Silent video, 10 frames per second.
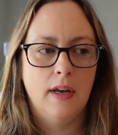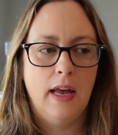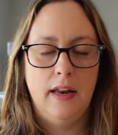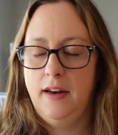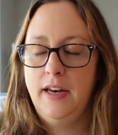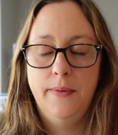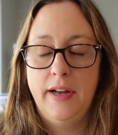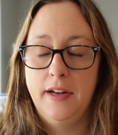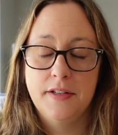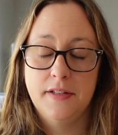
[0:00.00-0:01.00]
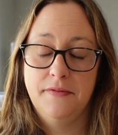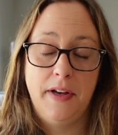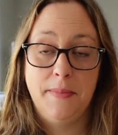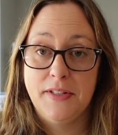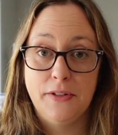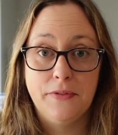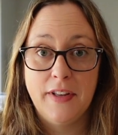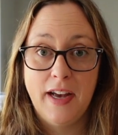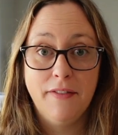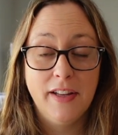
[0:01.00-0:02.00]
anyway, I just found myself
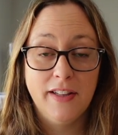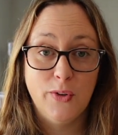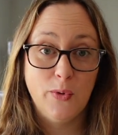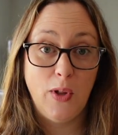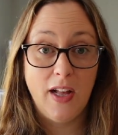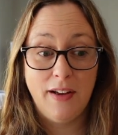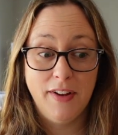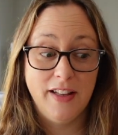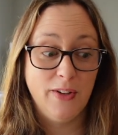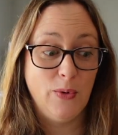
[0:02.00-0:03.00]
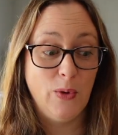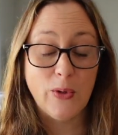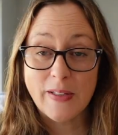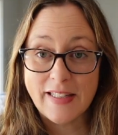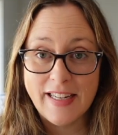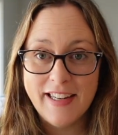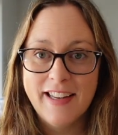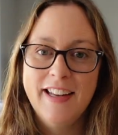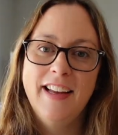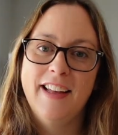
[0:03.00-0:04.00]
there having a little look-see.
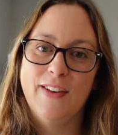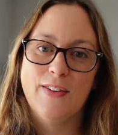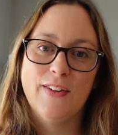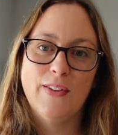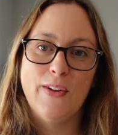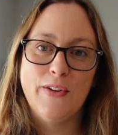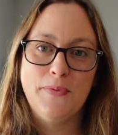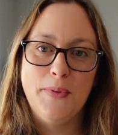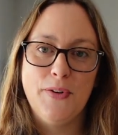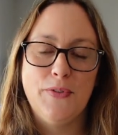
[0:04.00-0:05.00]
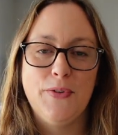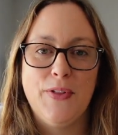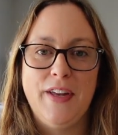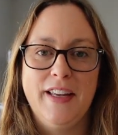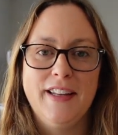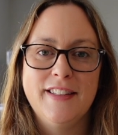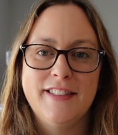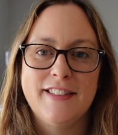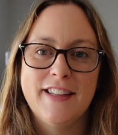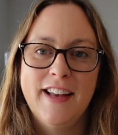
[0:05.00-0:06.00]
There were a lot of beautiful
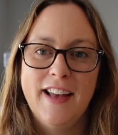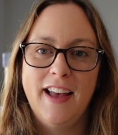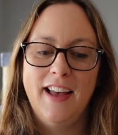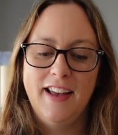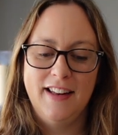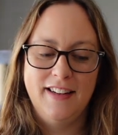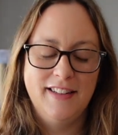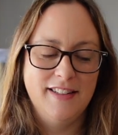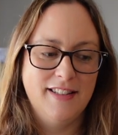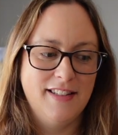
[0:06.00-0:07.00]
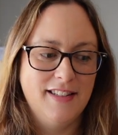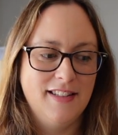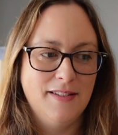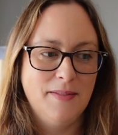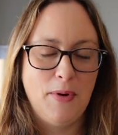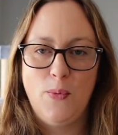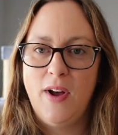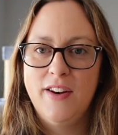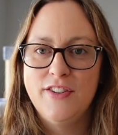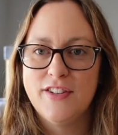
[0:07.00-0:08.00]
things, but
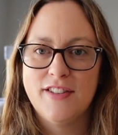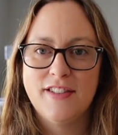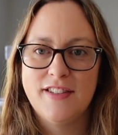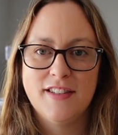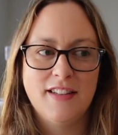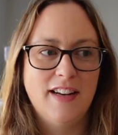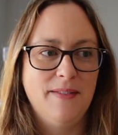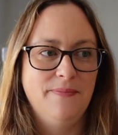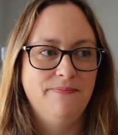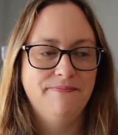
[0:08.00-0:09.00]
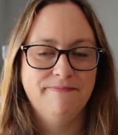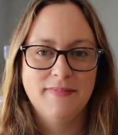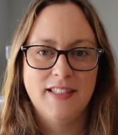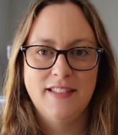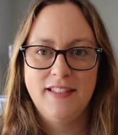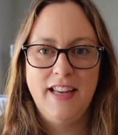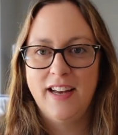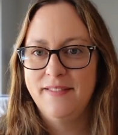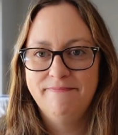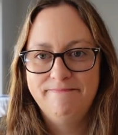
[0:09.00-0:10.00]
one just,
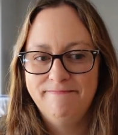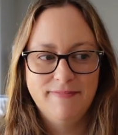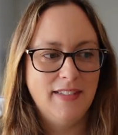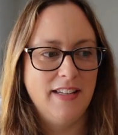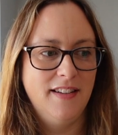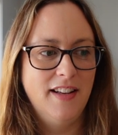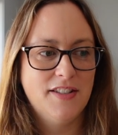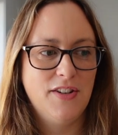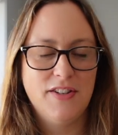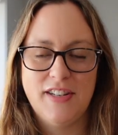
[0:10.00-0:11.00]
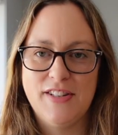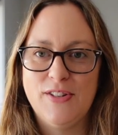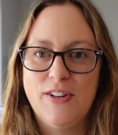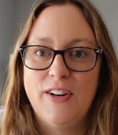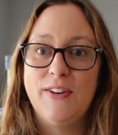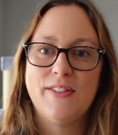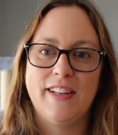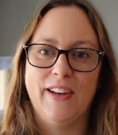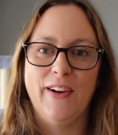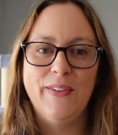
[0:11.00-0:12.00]
yeah, as soon as I saw it, I was
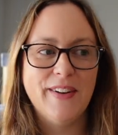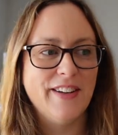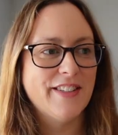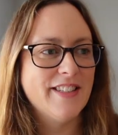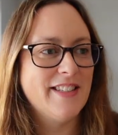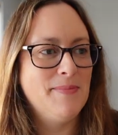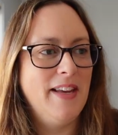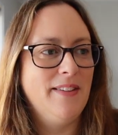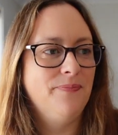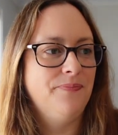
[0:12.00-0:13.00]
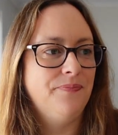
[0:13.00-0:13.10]
like, oh my gosh, it's me.